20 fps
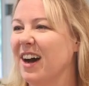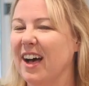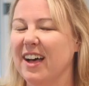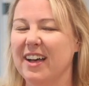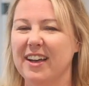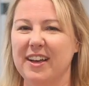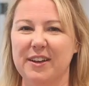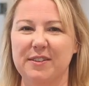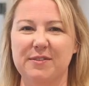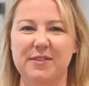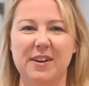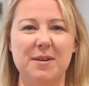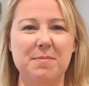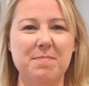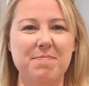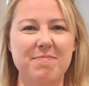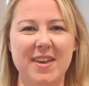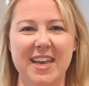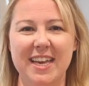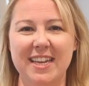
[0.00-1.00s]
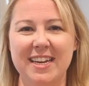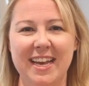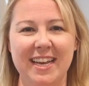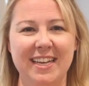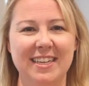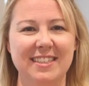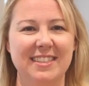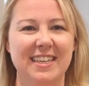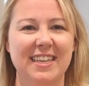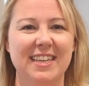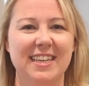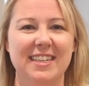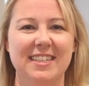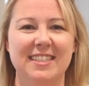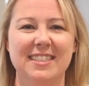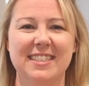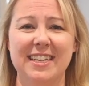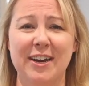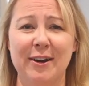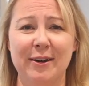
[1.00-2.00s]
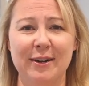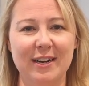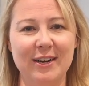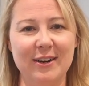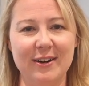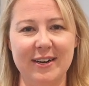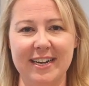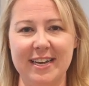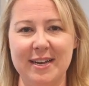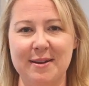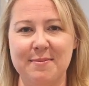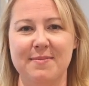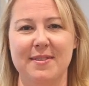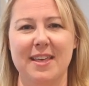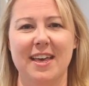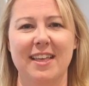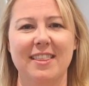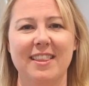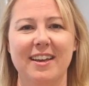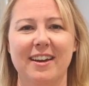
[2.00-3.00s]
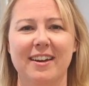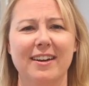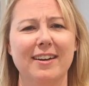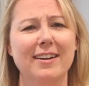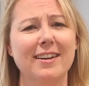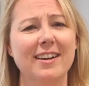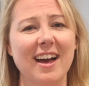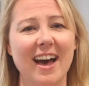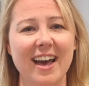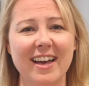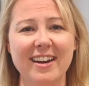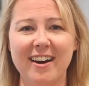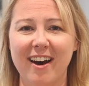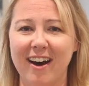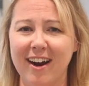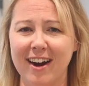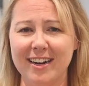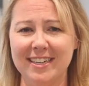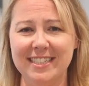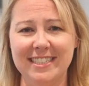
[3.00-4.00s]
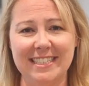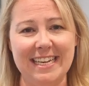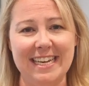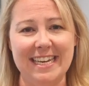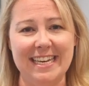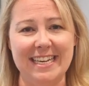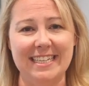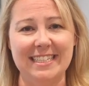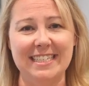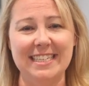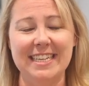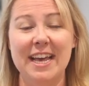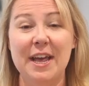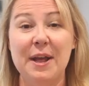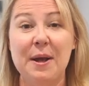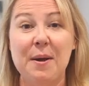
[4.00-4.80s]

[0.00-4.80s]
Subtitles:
of mayonnaise and sour cream that they're kind of hard to eat.